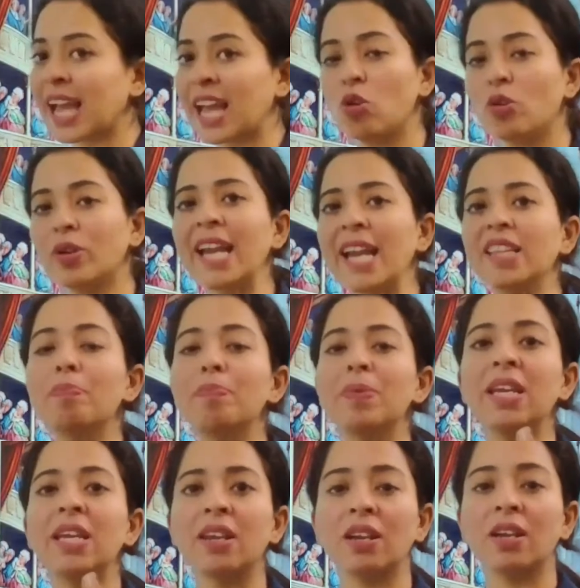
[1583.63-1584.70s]
And look at the
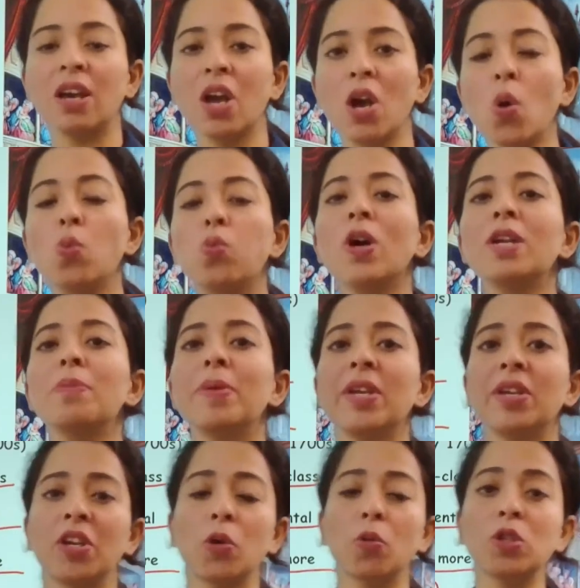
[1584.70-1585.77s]
period. What
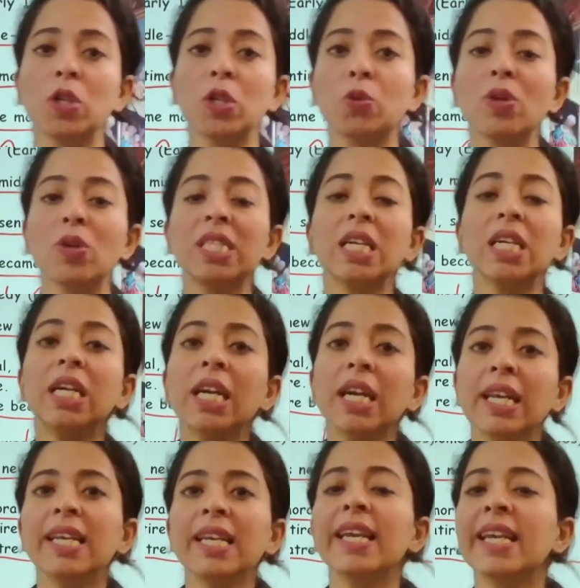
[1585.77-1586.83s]
period it was? It was the
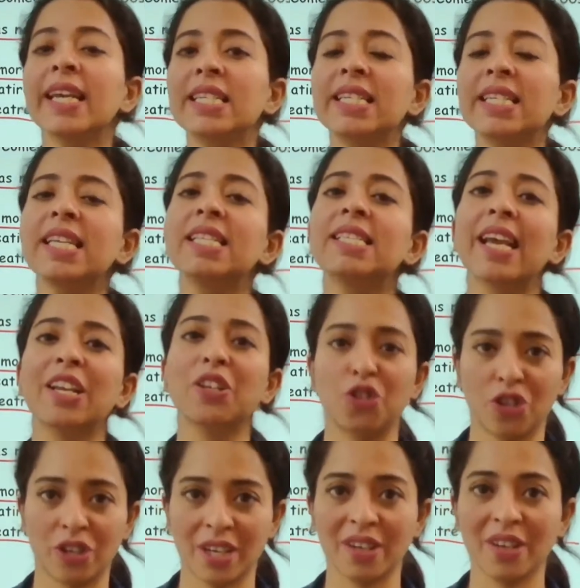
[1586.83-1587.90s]
early 18th
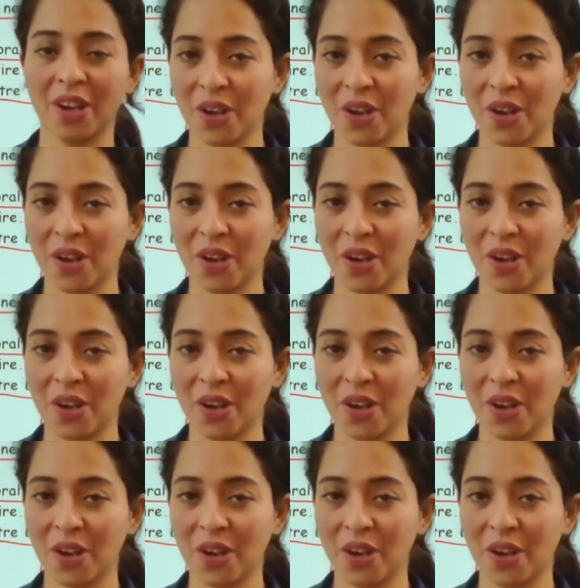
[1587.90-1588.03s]
century.